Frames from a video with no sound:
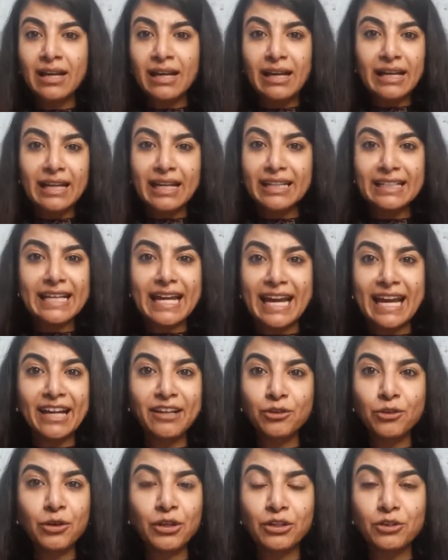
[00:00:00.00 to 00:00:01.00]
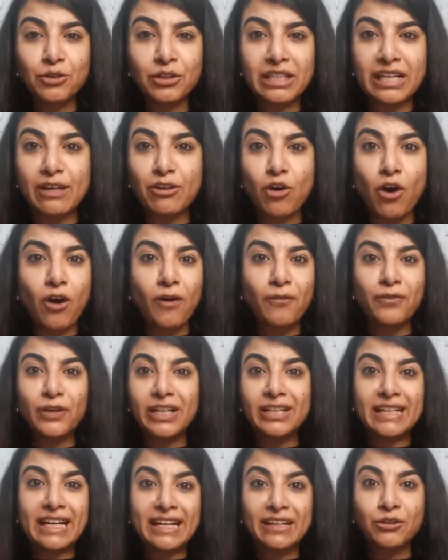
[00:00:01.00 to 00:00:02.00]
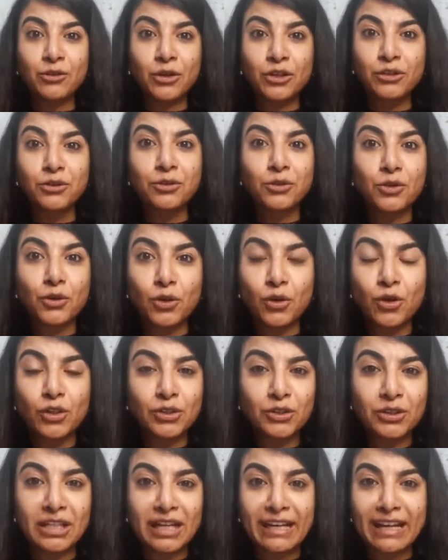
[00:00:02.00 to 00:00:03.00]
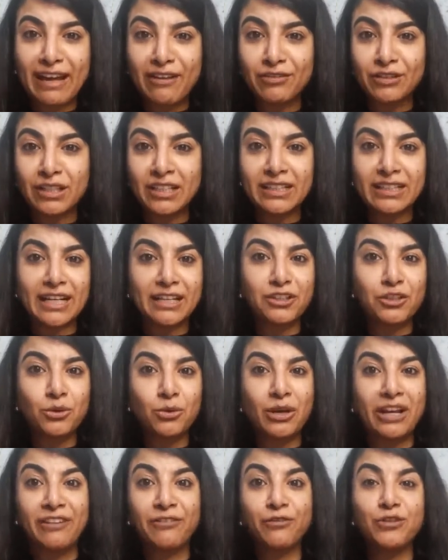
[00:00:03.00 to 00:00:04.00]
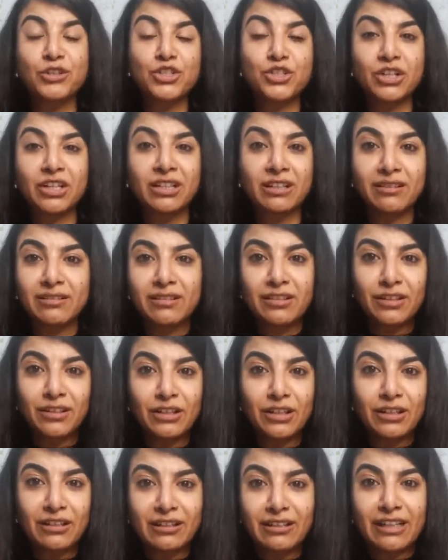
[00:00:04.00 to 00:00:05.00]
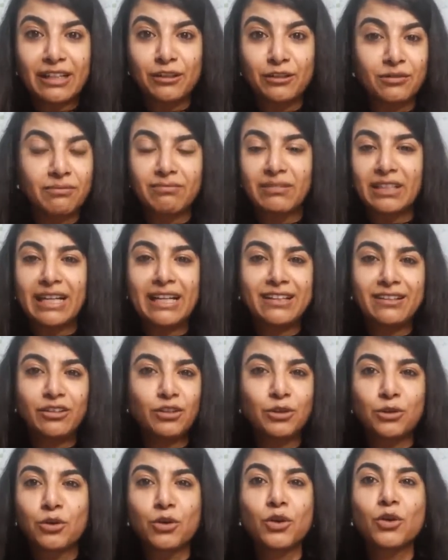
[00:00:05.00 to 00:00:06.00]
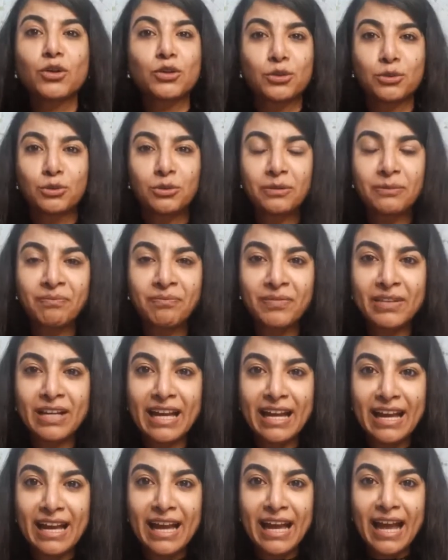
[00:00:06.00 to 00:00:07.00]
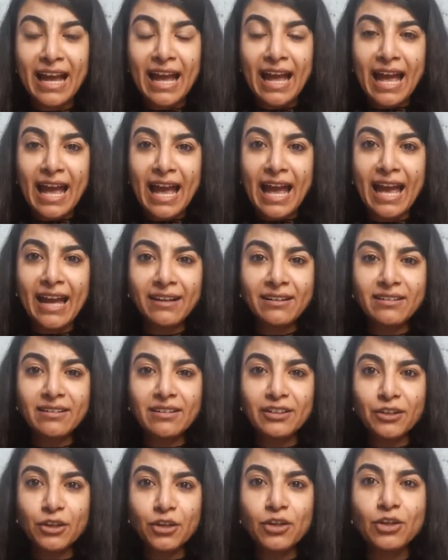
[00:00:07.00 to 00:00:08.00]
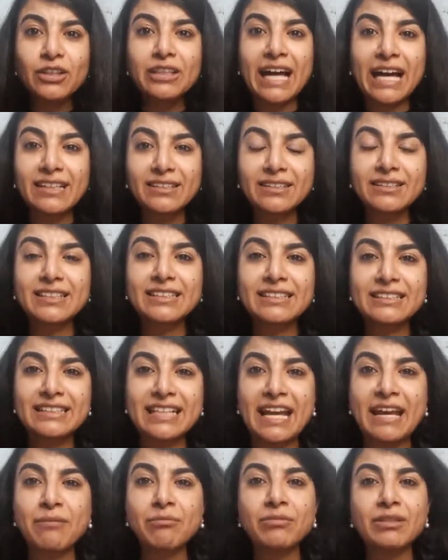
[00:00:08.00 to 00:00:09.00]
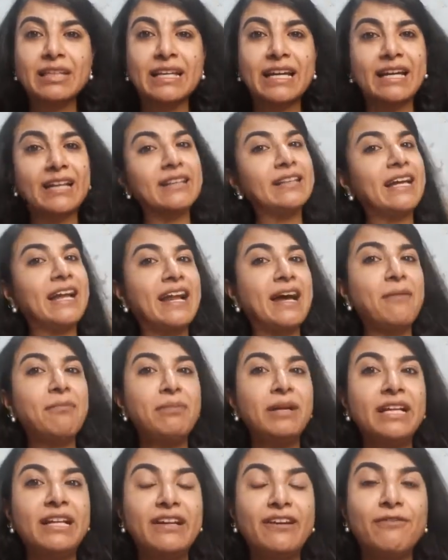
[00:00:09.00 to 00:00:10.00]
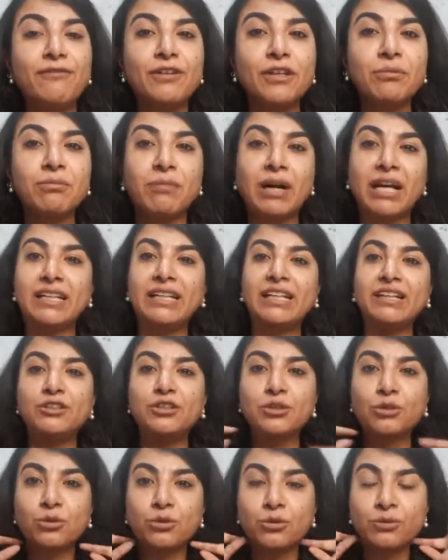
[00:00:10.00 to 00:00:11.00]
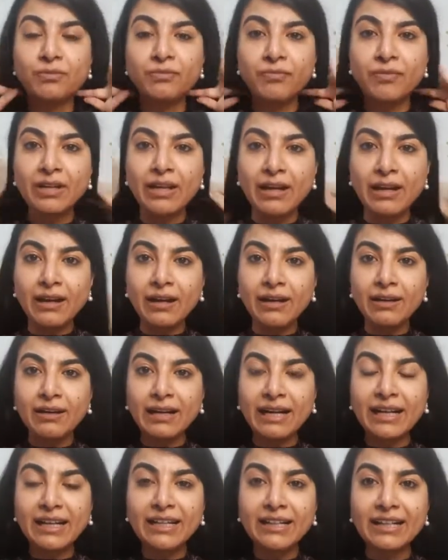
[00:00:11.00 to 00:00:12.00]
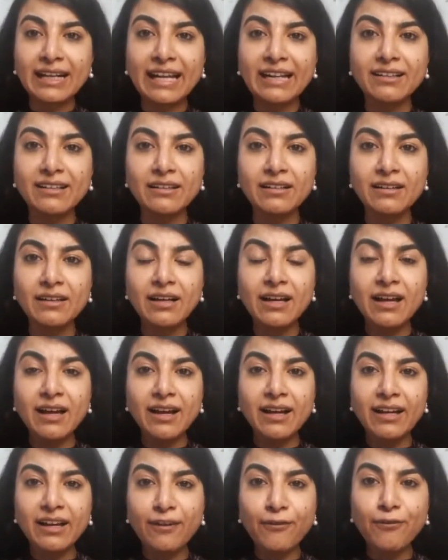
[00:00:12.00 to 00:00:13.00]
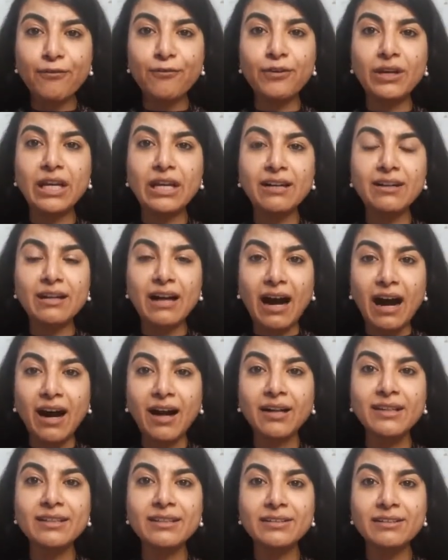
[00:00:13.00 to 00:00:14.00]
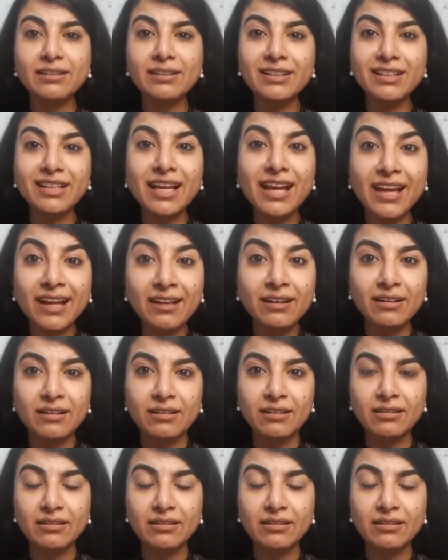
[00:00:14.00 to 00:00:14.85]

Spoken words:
it ain't going to take off. It ain't going to grow to the level that you envision it to grow to. And, that's the same thing that I believe with money too, right? Like, if we can't think